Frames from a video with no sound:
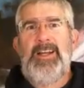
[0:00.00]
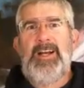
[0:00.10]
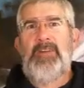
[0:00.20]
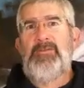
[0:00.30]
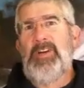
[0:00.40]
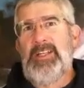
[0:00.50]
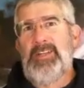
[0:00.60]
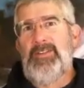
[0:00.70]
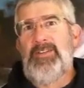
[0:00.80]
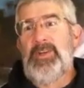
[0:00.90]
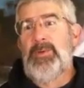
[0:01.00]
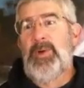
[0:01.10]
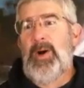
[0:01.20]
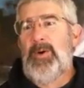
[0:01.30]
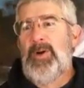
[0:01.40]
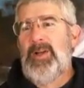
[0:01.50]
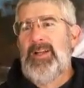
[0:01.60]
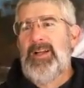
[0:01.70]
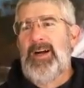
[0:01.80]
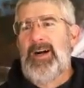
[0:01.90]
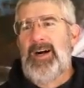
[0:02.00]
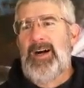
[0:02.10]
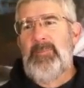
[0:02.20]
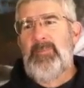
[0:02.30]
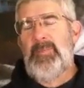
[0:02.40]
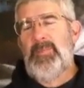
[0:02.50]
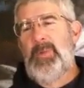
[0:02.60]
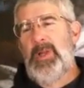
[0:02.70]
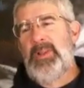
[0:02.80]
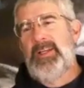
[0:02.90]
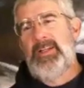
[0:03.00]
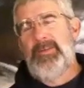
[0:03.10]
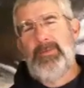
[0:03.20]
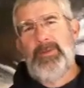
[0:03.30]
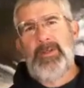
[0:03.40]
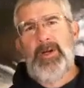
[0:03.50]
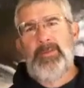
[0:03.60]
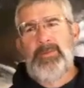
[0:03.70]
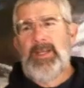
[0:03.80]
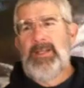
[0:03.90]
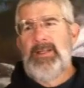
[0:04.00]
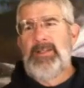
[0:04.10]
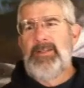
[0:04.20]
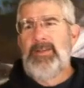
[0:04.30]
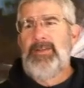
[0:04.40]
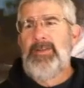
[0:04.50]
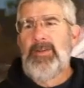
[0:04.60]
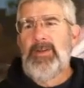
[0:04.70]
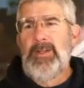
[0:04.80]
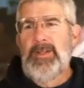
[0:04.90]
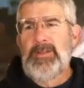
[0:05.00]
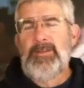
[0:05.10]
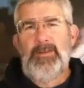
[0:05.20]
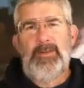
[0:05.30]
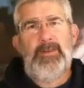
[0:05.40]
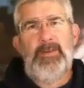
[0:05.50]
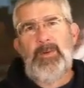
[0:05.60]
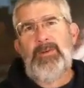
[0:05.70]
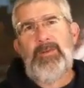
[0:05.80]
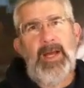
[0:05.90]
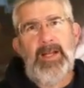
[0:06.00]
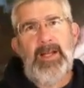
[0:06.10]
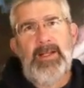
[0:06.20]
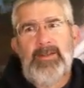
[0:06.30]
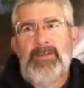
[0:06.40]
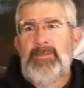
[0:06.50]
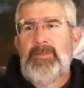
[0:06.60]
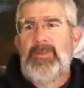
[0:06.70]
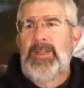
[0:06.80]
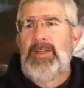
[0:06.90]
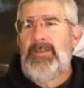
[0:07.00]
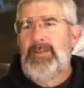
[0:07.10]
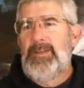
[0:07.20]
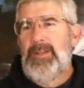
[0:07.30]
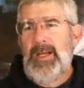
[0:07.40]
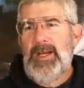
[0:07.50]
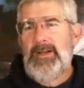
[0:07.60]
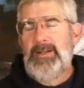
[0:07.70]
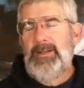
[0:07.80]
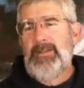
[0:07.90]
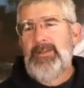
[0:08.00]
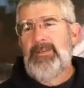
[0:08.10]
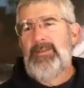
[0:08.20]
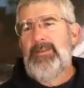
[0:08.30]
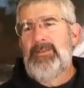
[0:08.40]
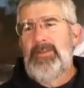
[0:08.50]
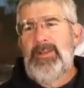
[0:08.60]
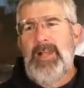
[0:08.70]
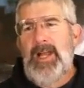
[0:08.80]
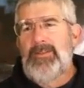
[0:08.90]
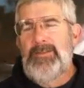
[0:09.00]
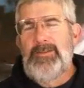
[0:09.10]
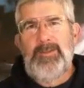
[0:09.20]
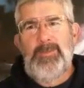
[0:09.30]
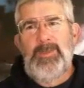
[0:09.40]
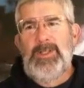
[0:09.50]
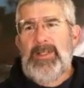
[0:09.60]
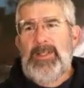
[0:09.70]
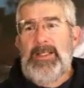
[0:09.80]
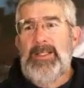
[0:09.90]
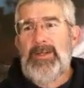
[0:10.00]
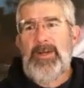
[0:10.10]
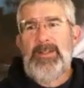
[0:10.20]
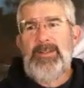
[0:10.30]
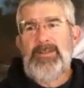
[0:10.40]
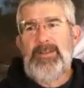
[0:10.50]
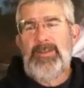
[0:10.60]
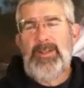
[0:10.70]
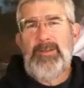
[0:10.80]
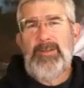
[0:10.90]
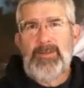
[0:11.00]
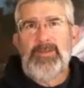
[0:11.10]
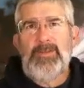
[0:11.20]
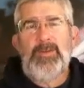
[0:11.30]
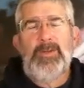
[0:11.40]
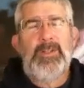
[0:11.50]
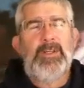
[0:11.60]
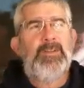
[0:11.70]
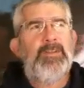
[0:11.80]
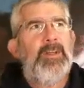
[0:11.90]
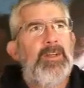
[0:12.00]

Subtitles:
of radius 0, but it gets really complicated, and then you're looking at quadratic things in there, and lines should just be linear, right? They should just have first-degree things.